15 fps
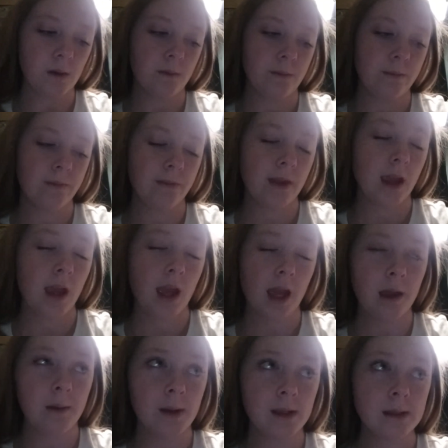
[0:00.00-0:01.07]
Yeah. So,
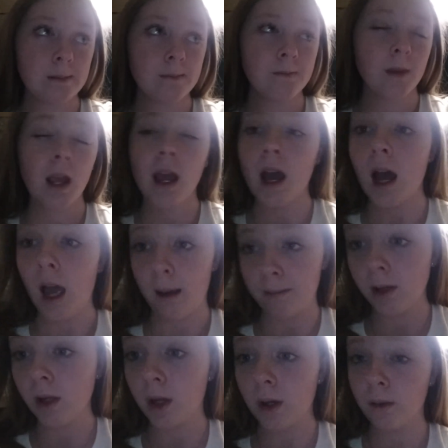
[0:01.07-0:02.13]
anyways, I'm
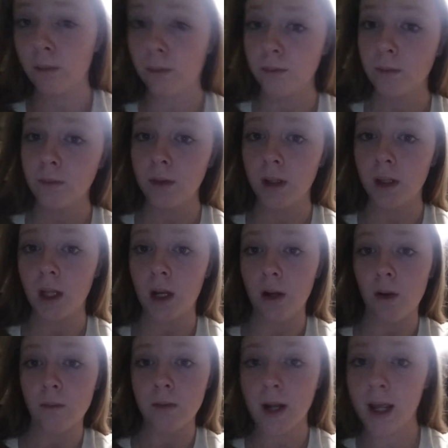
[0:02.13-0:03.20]
gonna go get
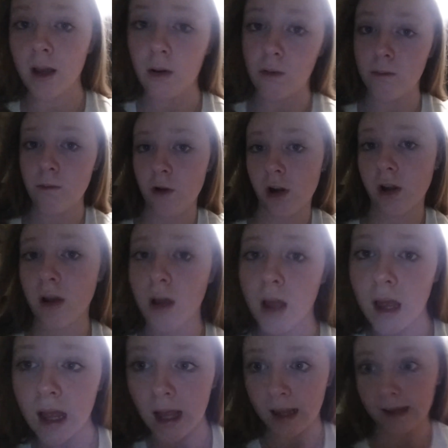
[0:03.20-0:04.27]
my homework.
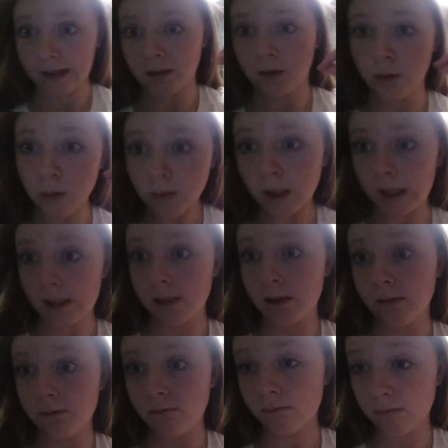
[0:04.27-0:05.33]
let do
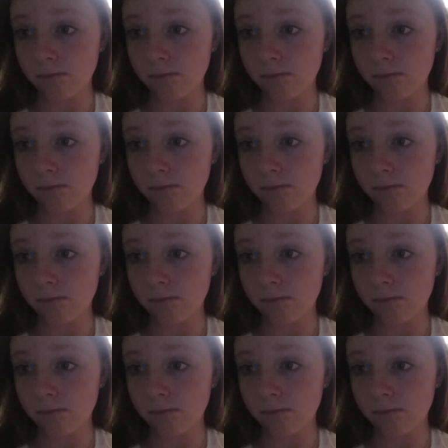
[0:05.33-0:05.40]
this.